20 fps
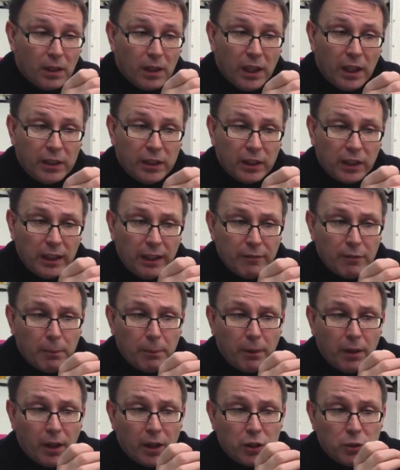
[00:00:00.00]
And the clever
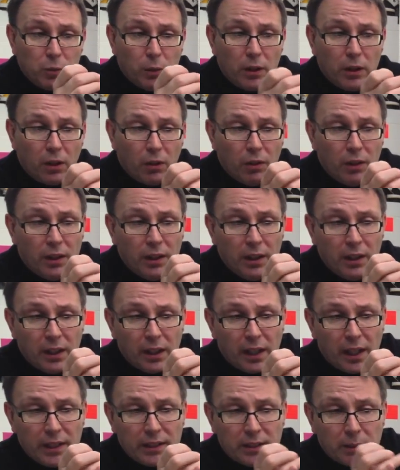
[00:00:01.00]
part as well
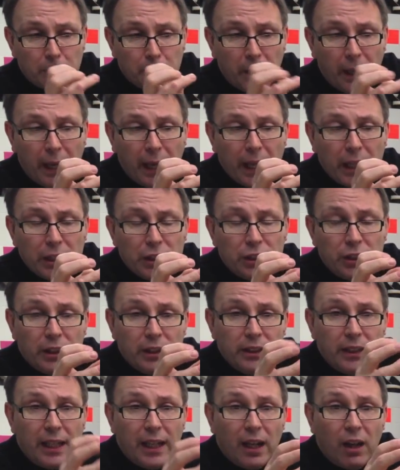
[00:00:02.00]
is the badge
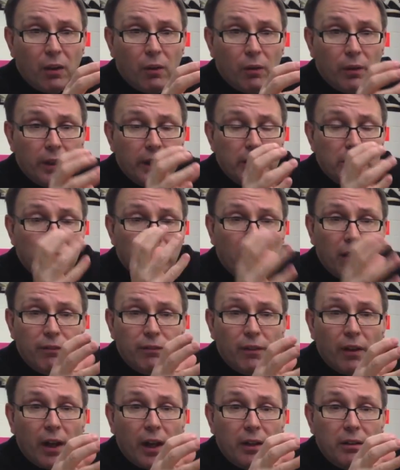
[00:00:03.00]
now is
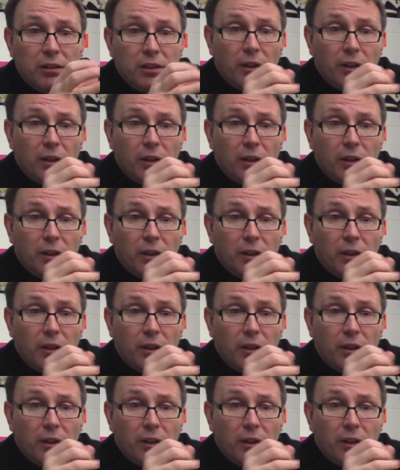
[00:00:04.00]
graphite,